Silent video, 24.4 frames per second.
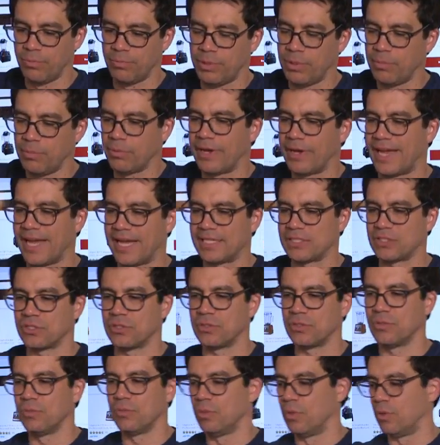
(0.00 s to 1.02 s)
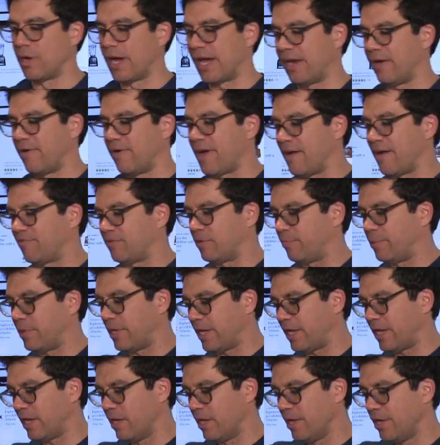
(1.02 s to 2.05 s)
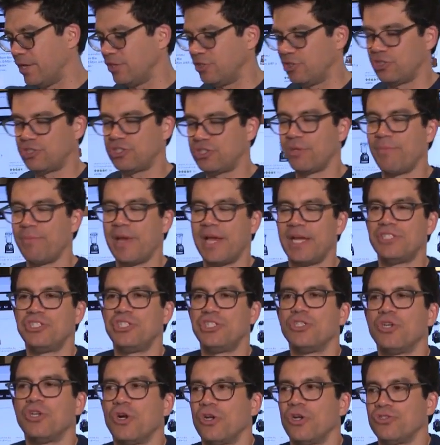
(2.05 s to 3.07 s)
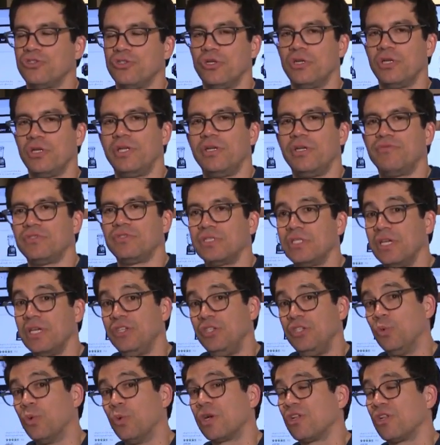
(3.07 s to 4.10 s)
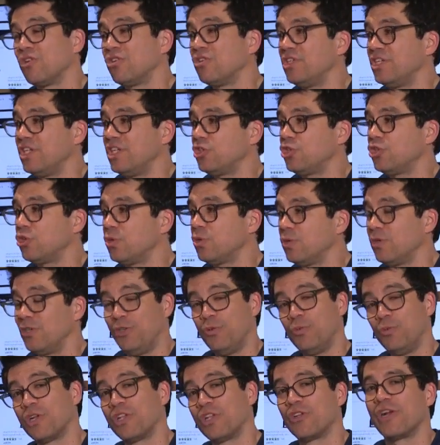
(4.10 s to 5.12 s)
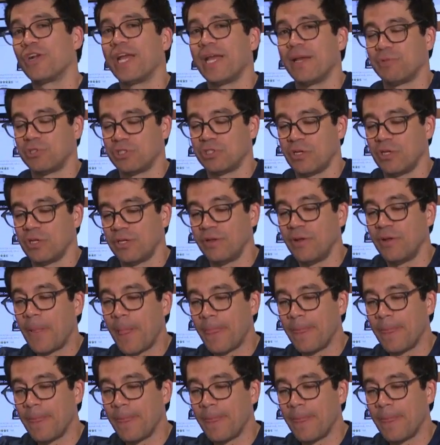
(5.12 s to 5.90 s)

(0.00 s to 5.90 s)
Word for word: people ask, well, why do I have to pay? Just imagine your alternatives. You want to learn digital, you want to learn Amazon,